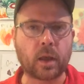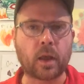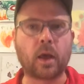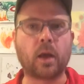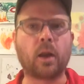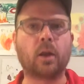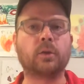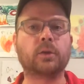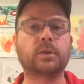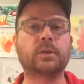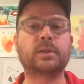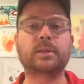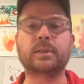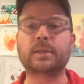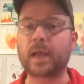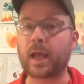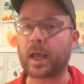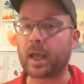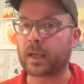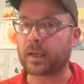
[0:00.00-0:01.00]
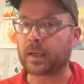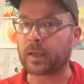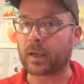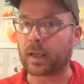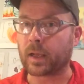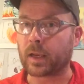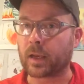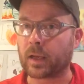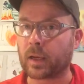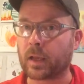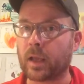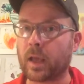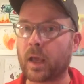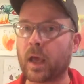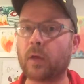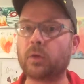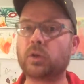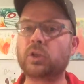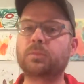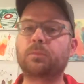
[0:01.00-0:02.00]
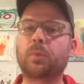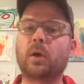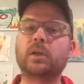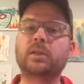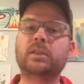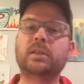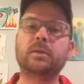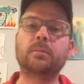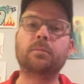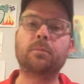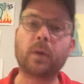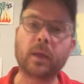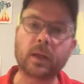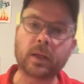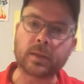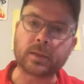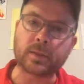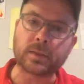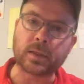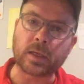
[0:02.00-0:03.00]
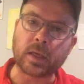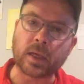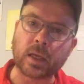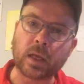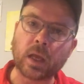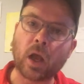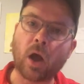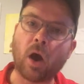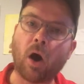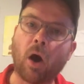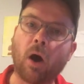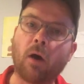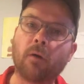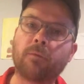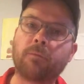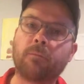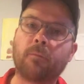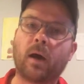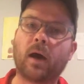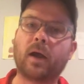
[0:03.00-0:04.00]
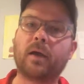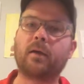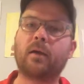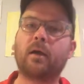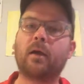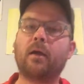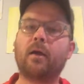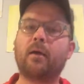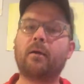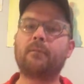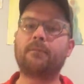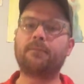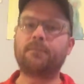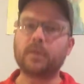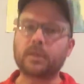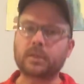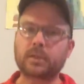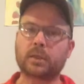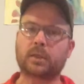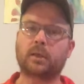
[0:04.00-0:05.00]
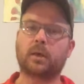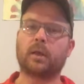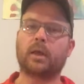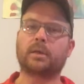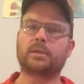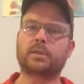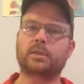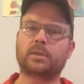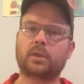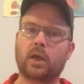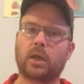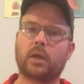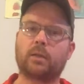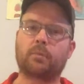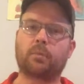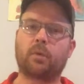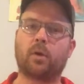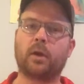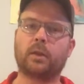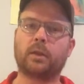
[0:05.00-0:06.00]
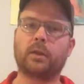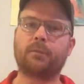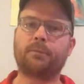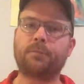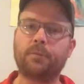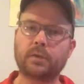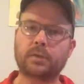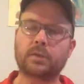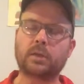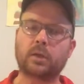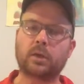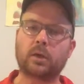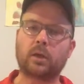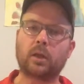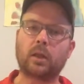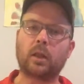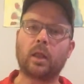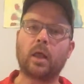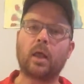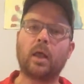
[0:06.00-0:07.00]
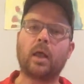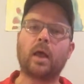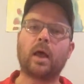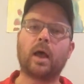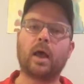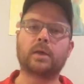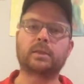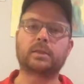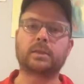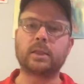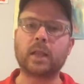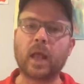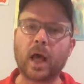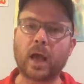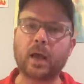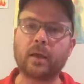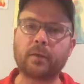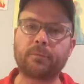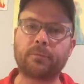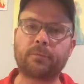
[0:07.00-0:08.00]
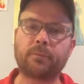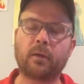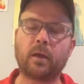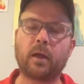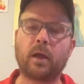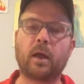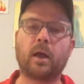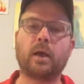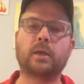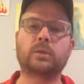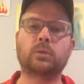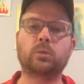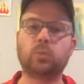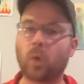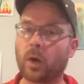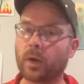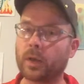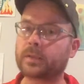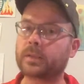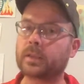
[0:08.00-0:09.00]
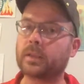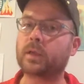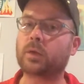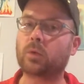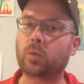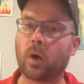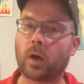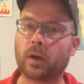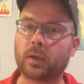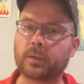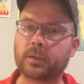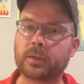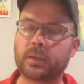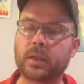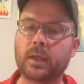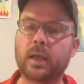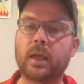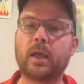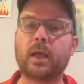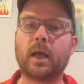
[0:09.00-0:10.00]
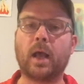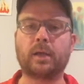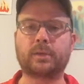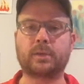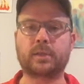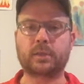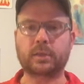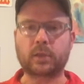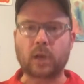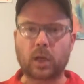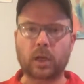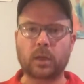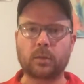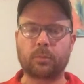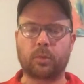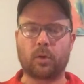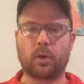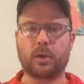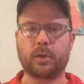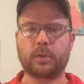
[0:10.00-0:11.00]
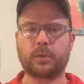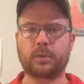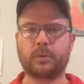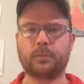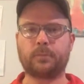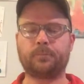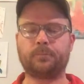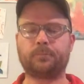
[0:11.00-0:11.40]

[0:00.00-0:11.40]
and understanding and responsibility of my physical as a starting point. The physical as life, as oneness and equality, as a starting point.